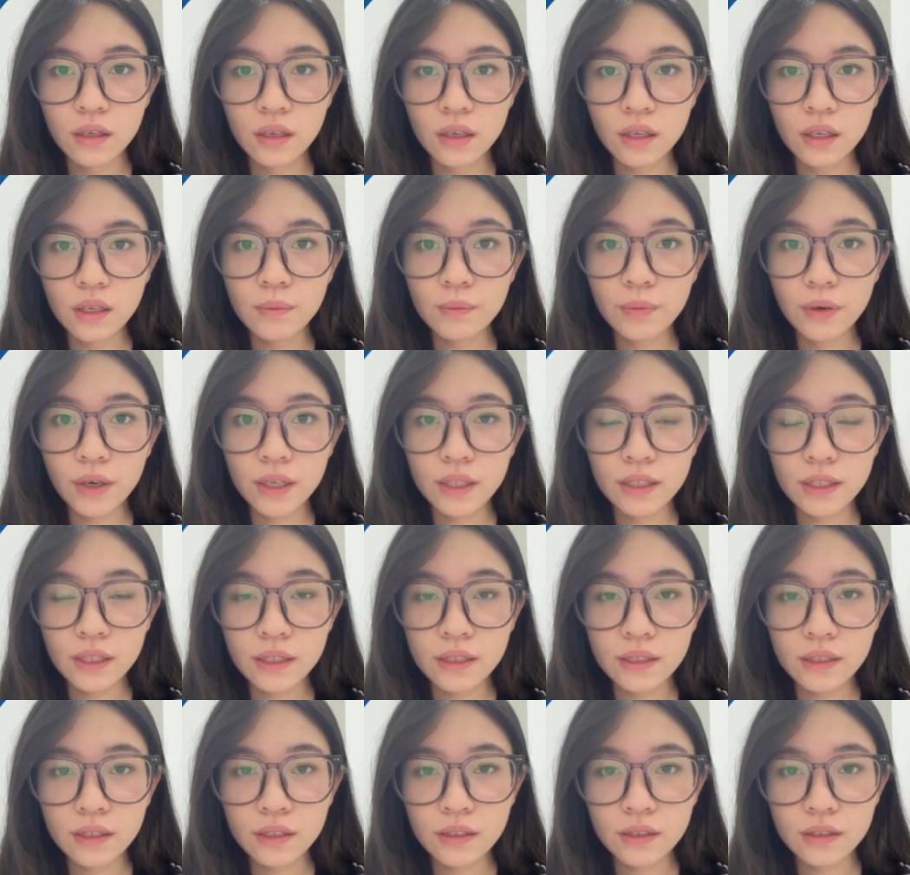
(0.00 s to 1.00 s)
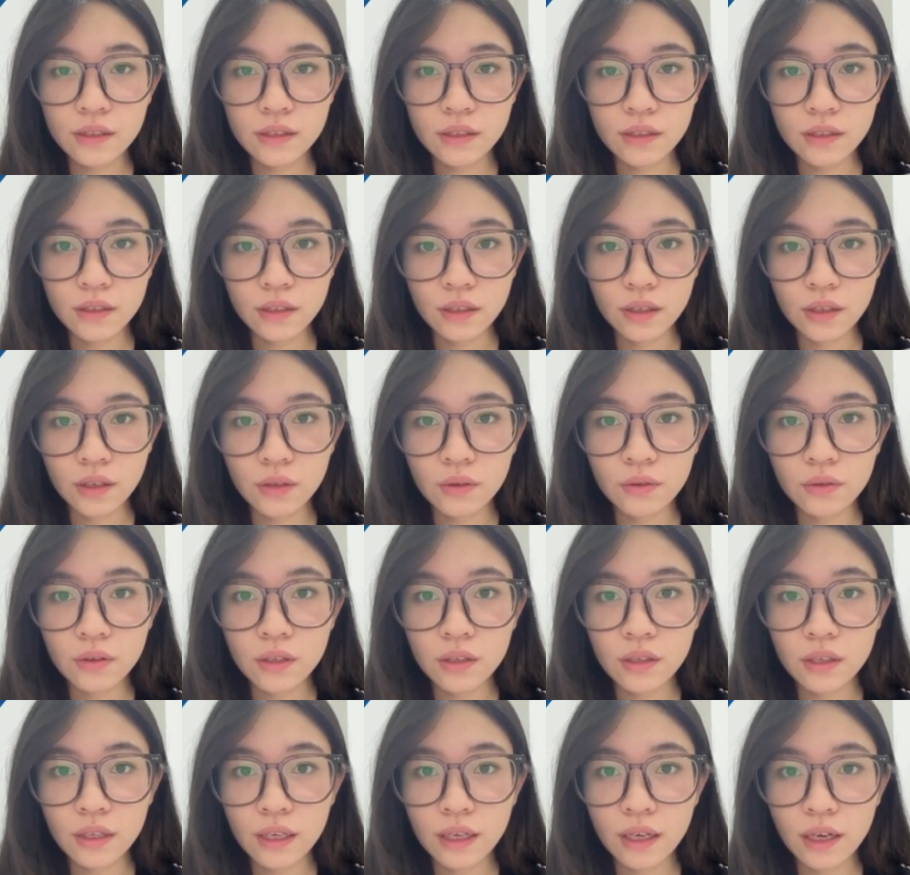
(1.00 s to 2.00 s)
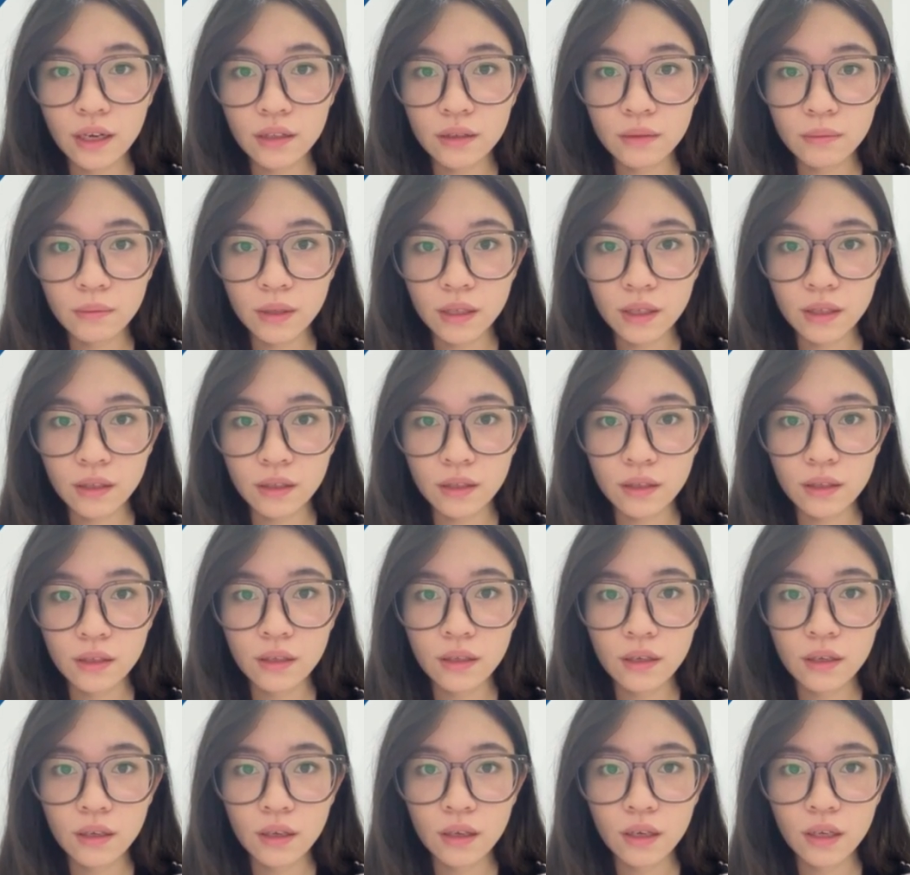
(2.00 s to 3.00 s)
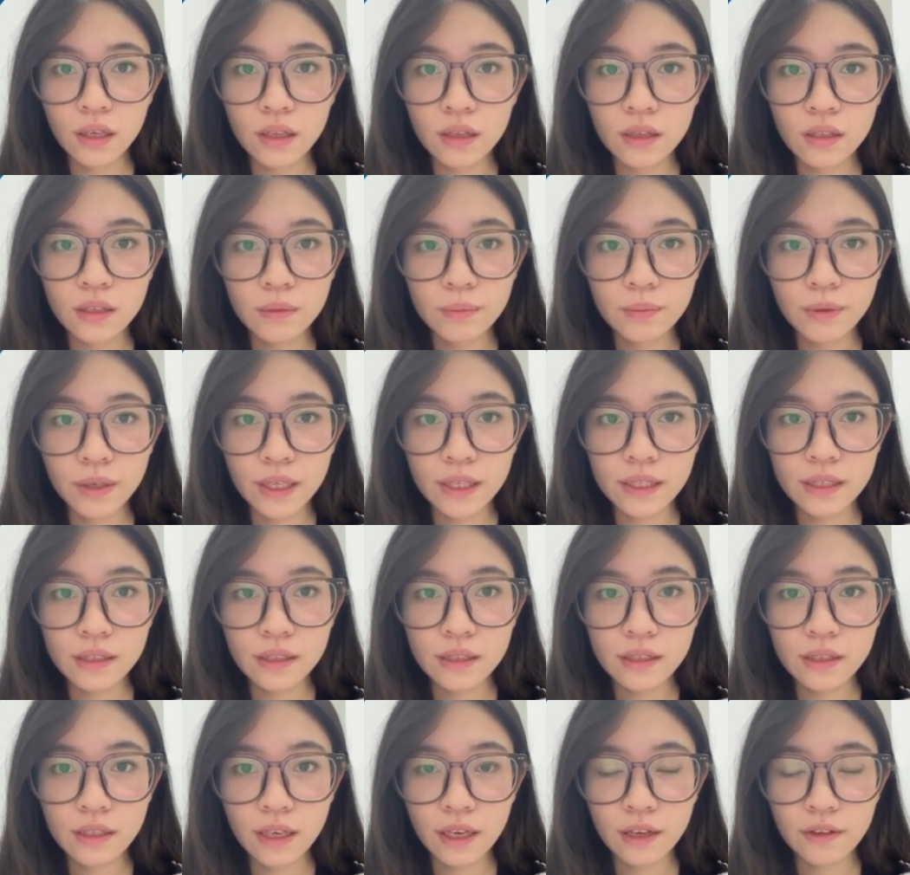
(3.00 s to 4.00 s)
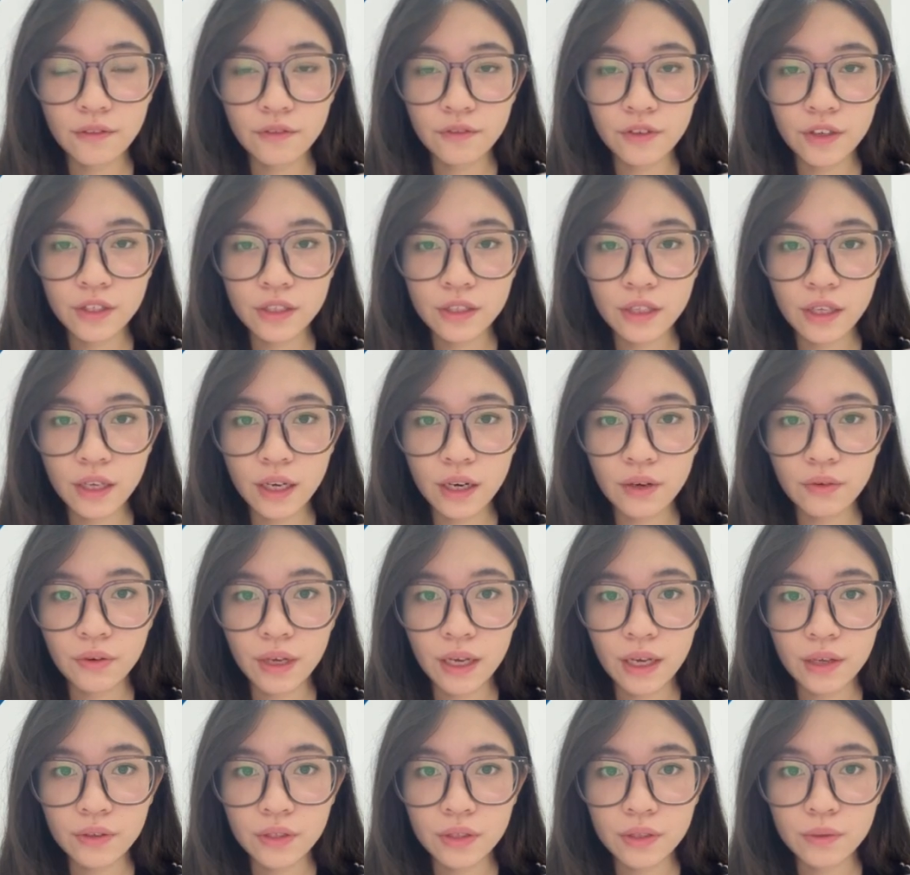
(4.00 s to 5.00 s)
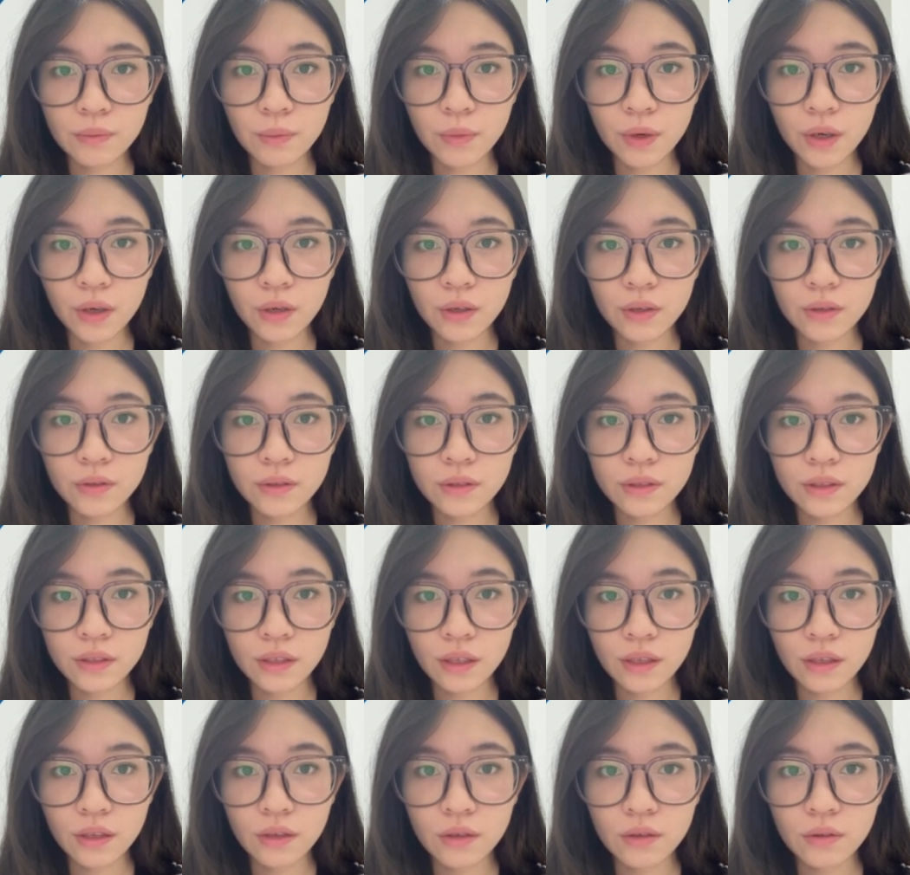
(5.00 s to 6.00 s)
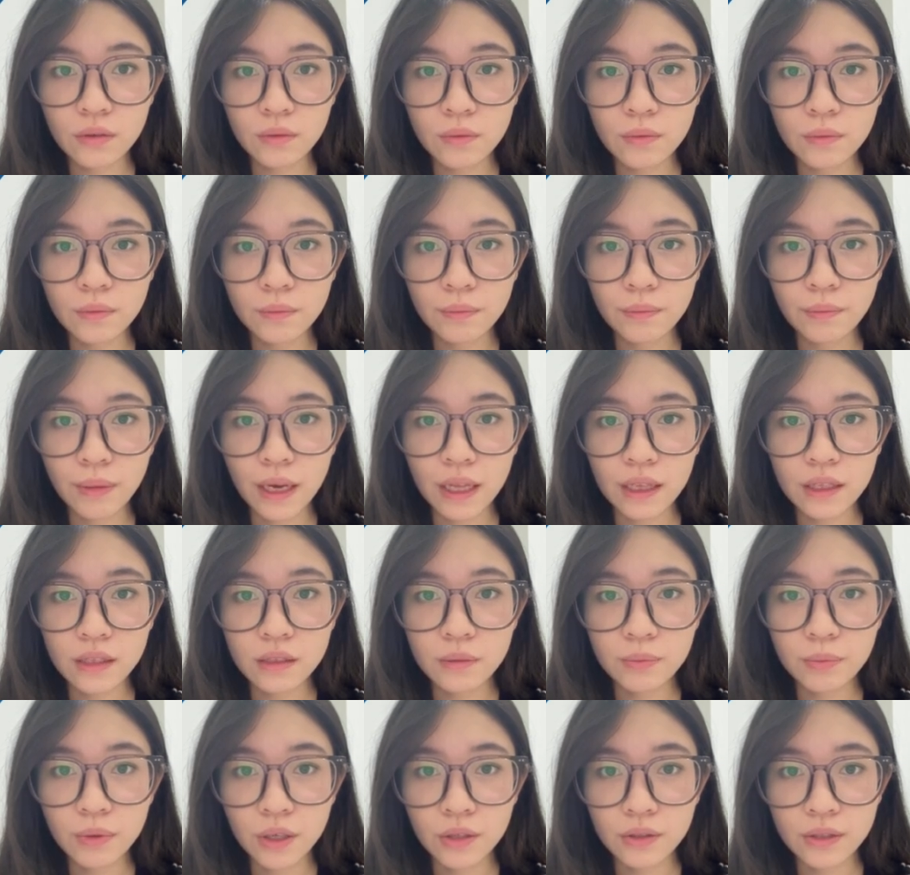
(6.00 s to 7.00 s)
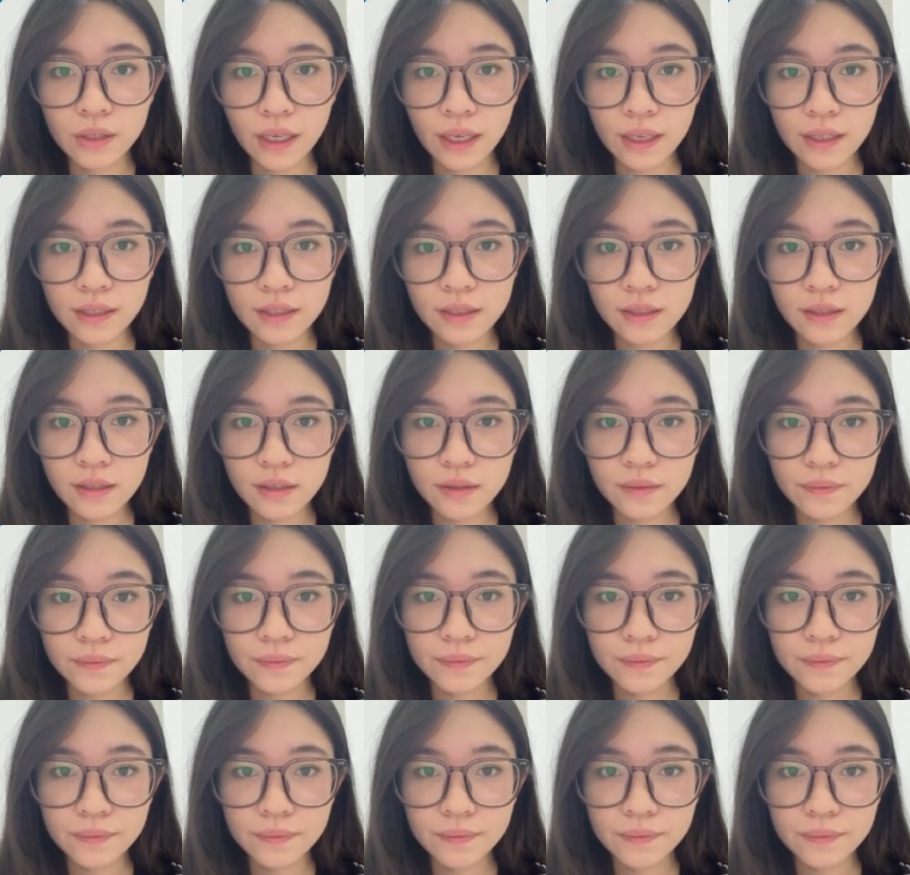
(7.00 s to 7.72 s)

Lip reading: In practicing the circular economy, enterprises can first carry out small-scale pilot projects.